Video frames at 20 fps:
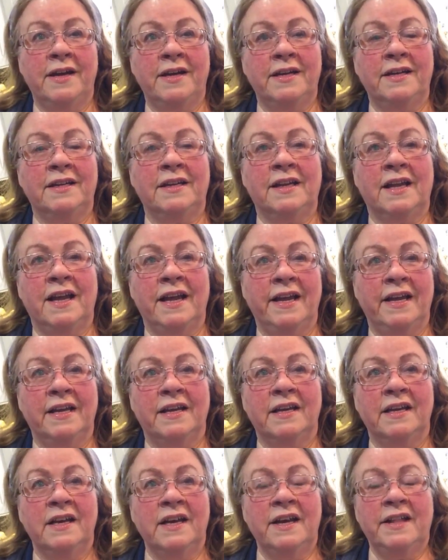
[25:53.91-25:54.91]
I didn't
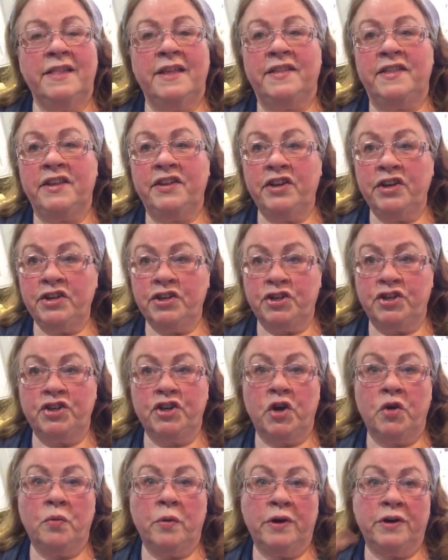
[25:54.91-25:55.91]
like that they didn't
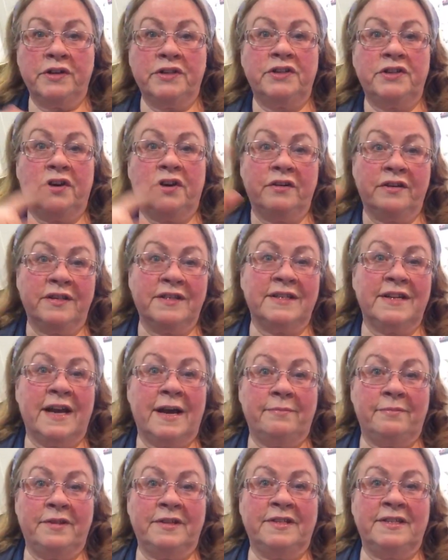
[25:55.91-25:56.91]
show where to start and
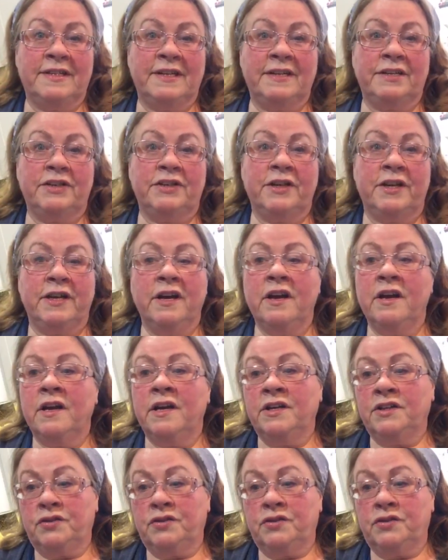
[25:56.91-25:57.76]
stop the stitching.